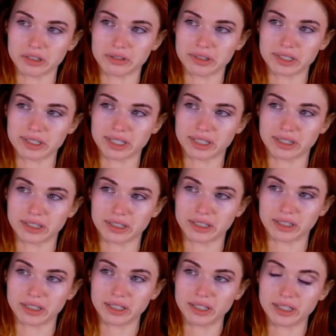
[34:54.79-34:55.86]
It's like
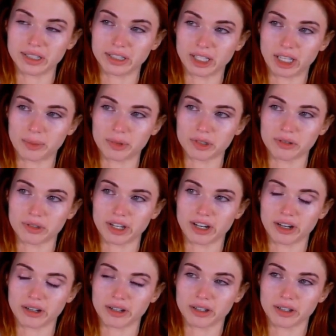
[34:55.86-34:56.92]
keeps you
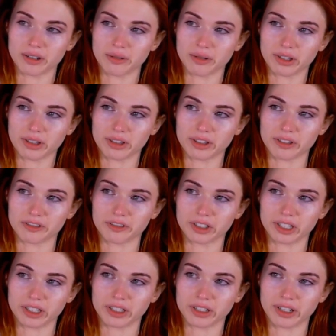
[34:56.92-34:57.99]
there with the
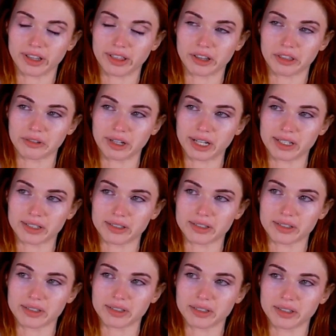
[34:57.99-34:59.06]
fear and the threats.